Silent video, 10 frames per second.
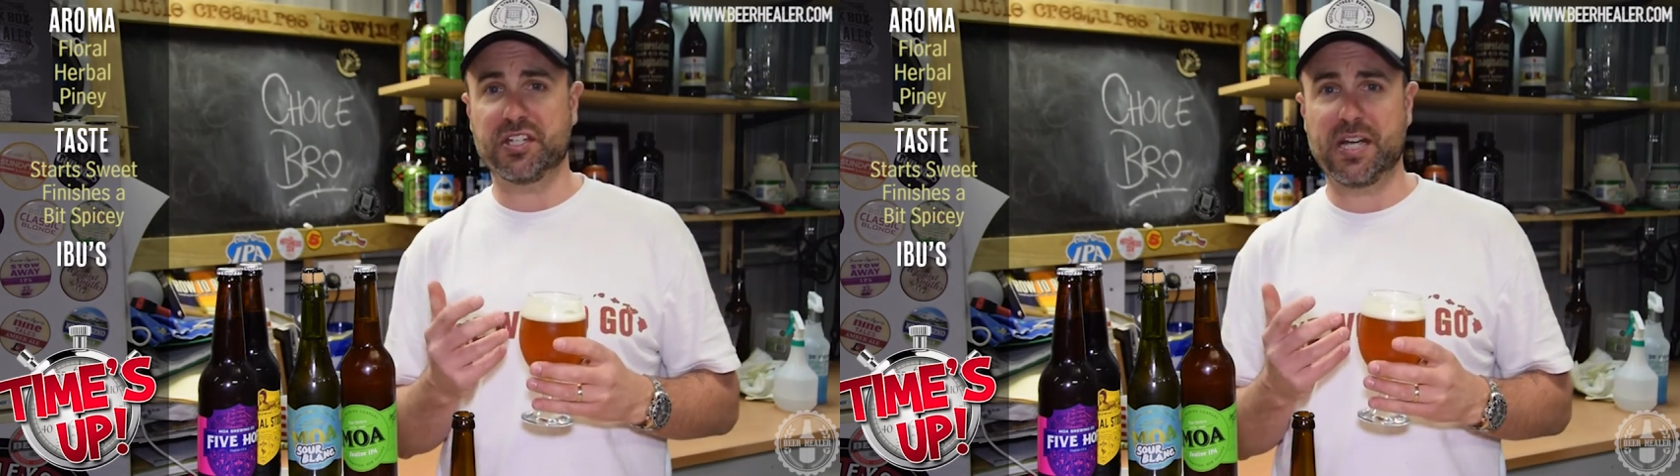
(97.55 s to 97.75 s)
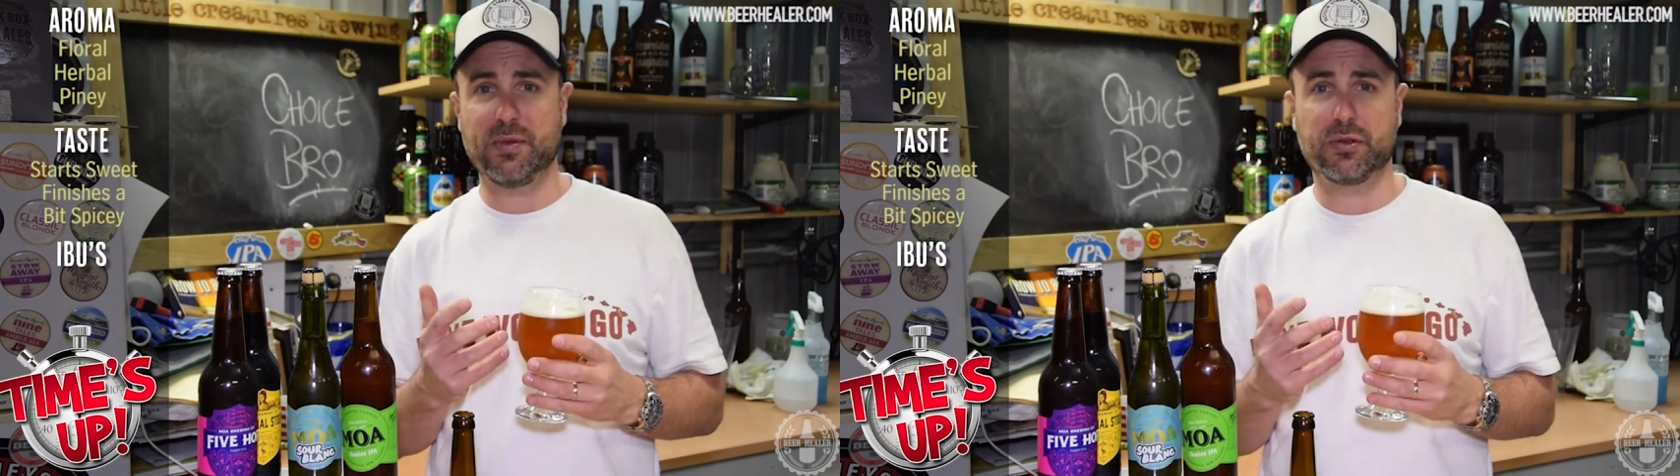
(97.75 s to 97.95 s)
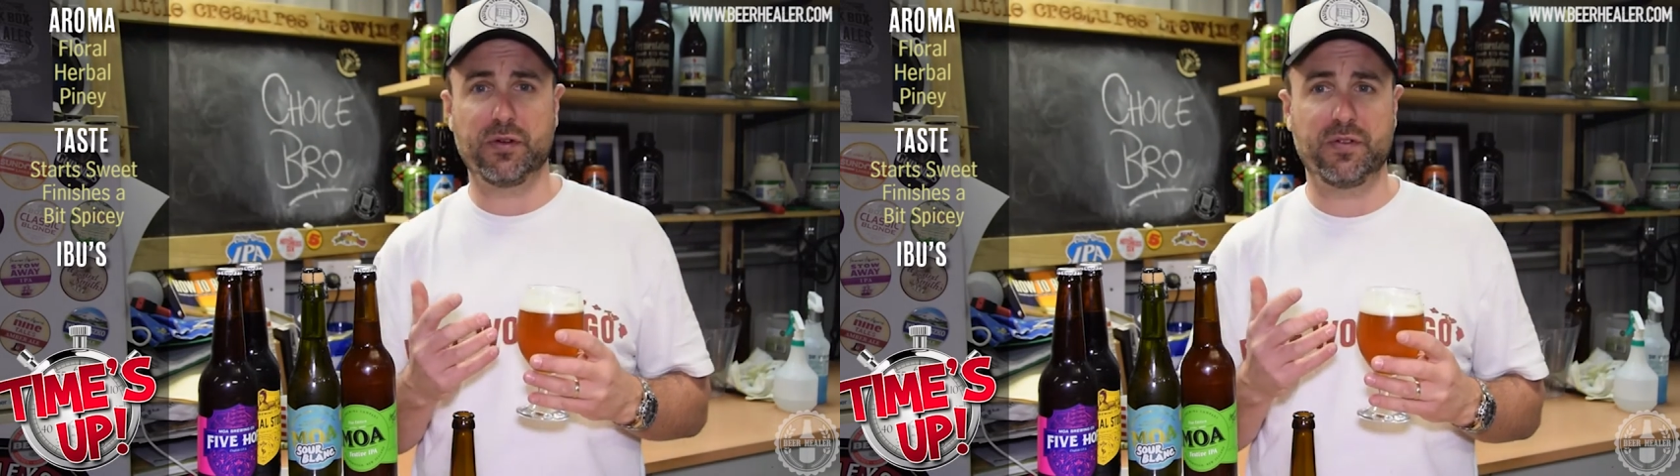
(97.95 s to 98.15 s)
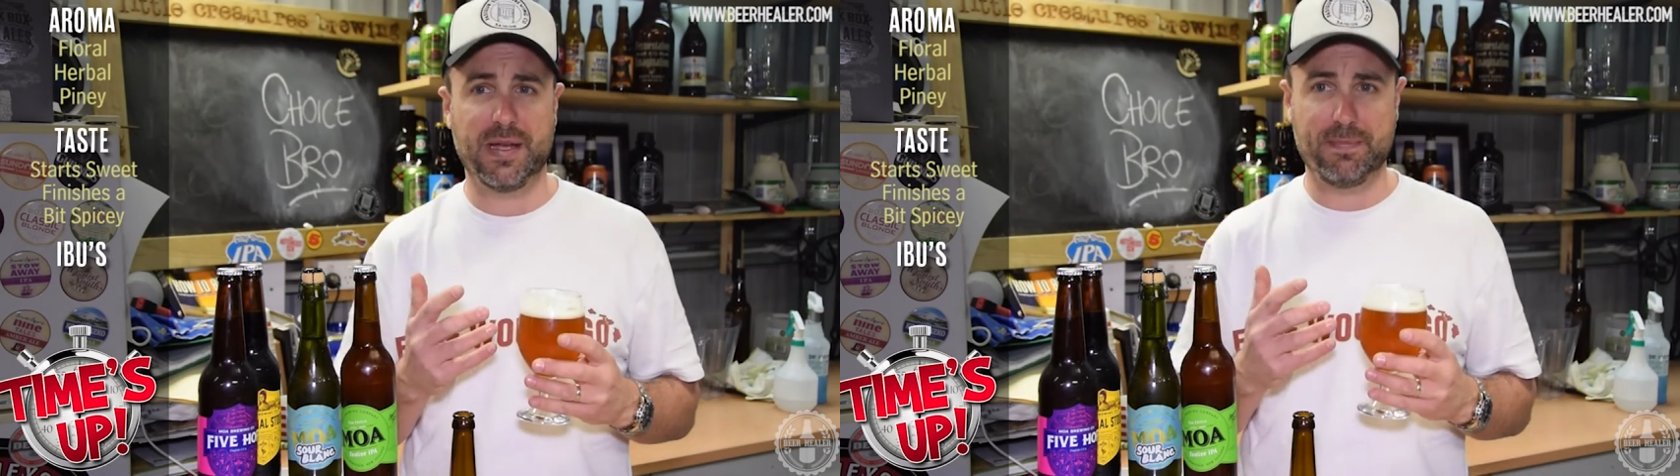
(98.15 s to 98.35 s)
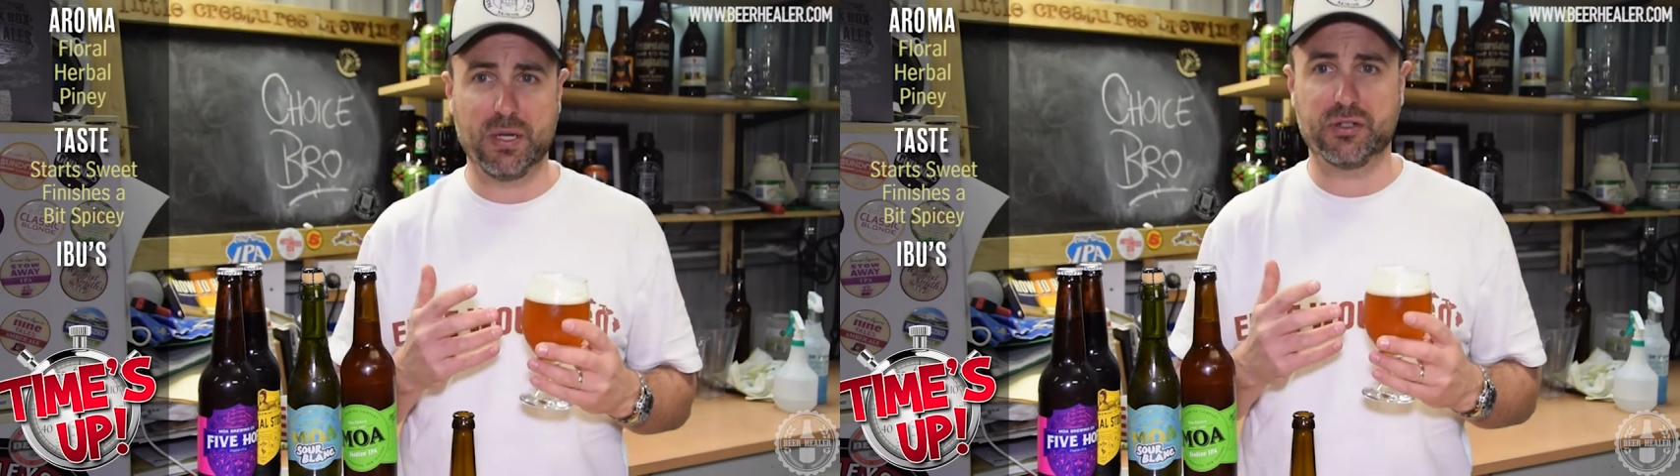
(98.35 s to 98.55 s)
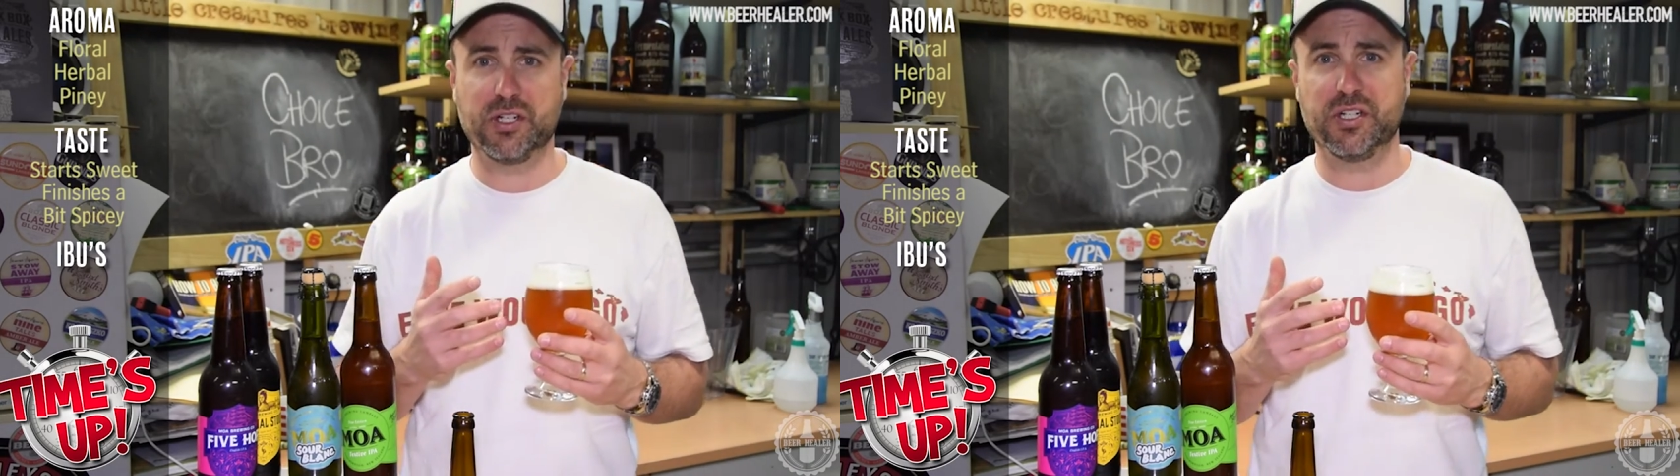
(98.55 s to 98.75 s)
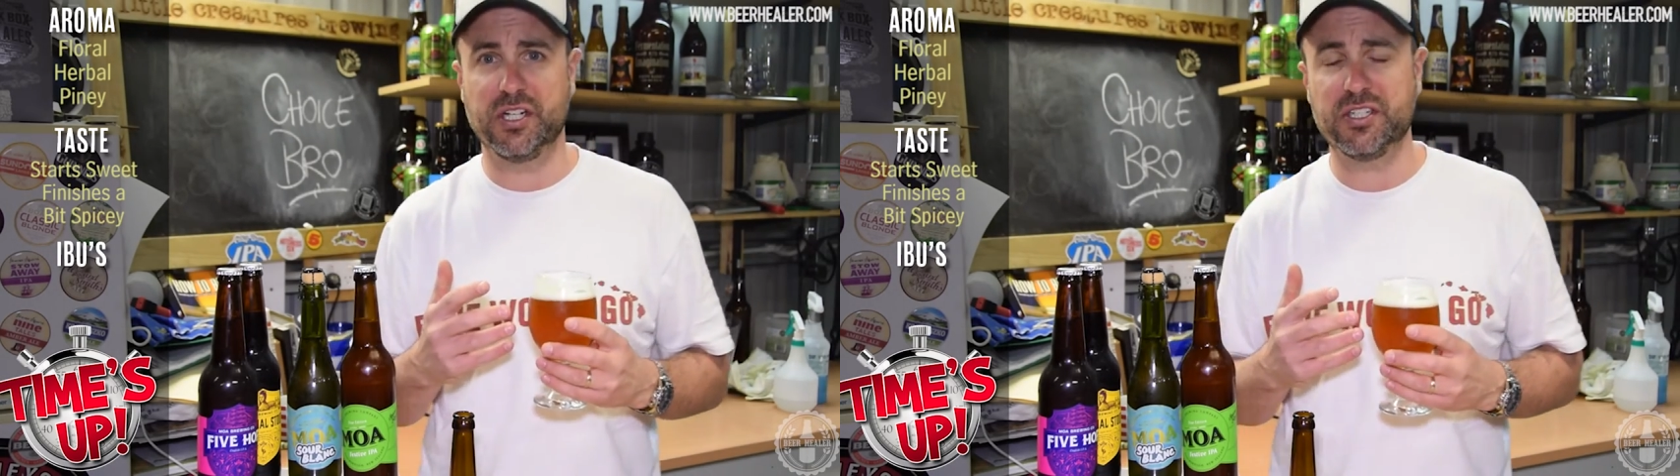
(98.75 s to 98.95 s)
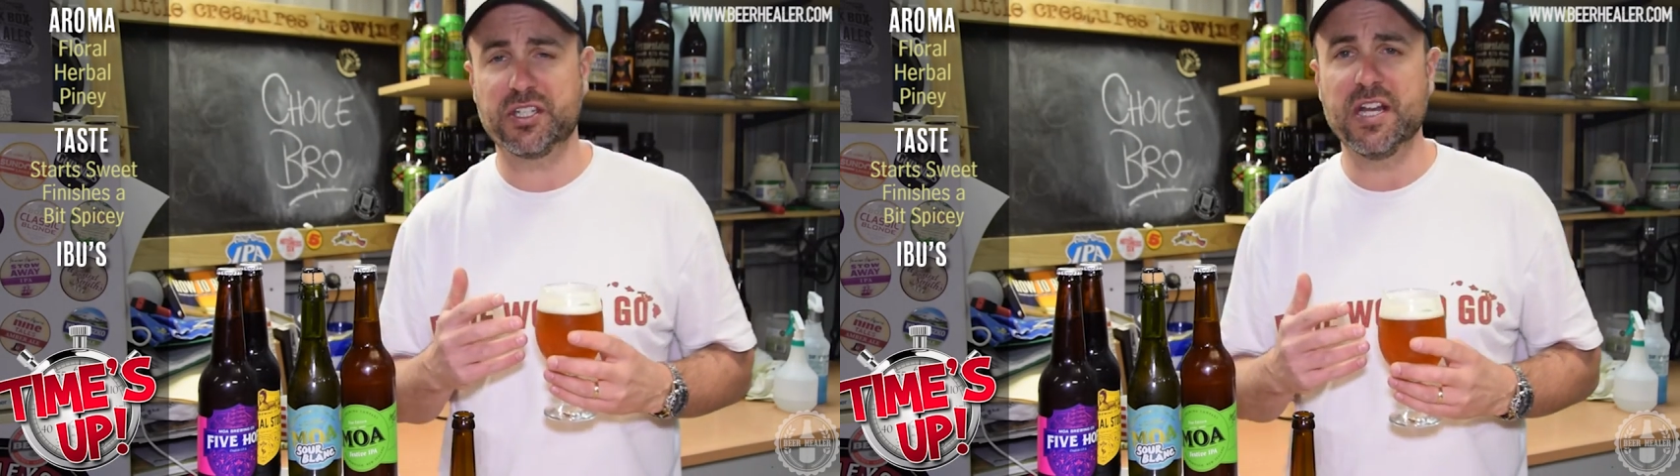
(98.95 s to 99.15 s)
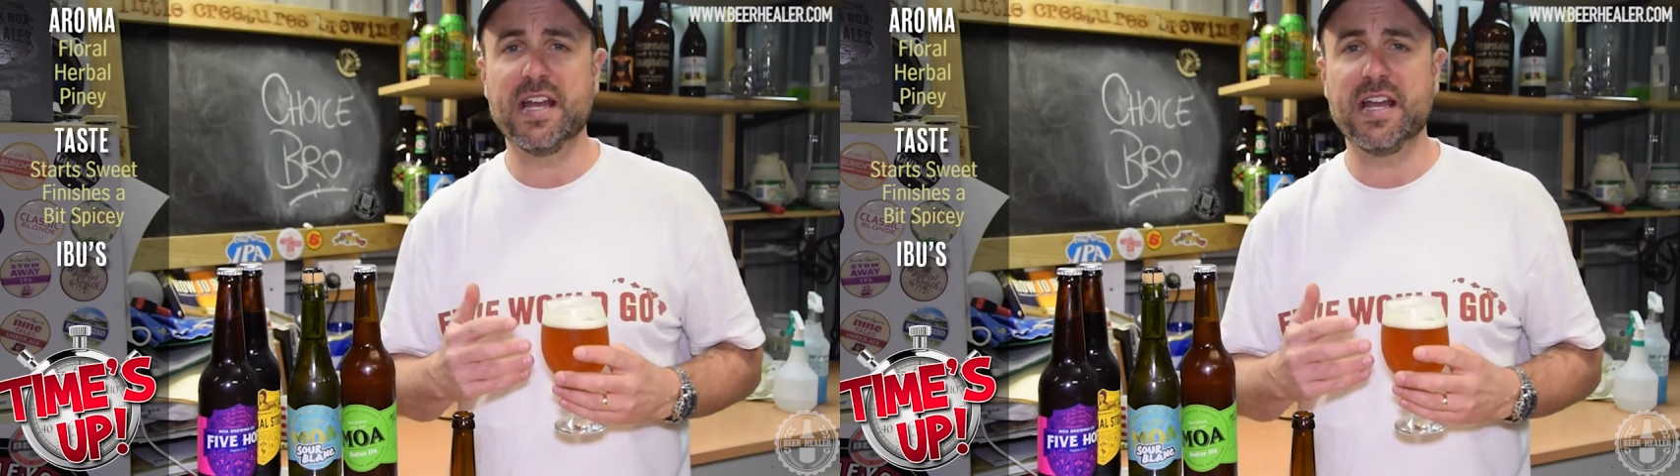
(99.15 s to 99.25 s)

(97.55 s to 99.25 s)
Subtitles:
coming through from that Belgian yeast,